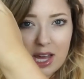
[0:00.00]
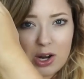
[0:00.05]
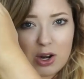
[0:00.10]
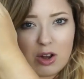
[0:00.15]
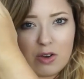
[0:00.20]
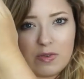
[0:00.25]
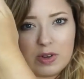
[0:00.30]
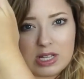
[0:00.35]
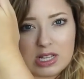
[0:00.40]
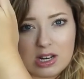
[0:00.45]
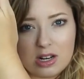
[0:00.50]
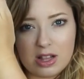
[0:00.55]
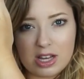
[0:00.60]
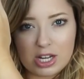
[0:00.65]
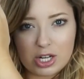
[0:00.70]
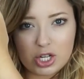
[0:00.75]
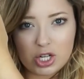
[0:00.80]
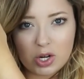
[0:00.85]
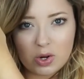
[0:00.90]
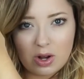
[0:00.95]
I don't know if it's gonna
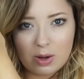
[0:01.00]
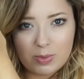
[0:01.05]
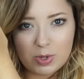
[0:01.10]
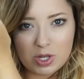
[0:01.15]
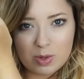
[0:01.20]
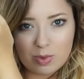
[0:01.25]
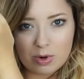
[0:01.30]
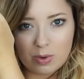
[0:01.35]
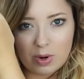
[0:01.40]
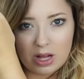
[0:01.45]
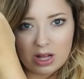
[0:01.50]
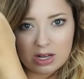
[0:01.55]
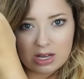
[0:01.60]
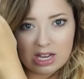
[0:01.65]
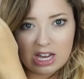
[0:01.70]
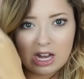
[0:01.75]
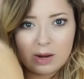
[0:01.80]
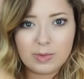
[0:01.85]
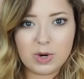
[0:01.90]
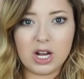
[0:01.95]
like show up super well on
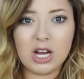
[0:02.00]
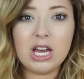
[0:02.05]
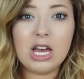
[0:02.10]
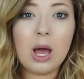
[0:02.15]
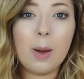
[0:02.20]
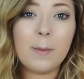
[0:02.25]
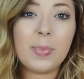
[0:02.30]
camera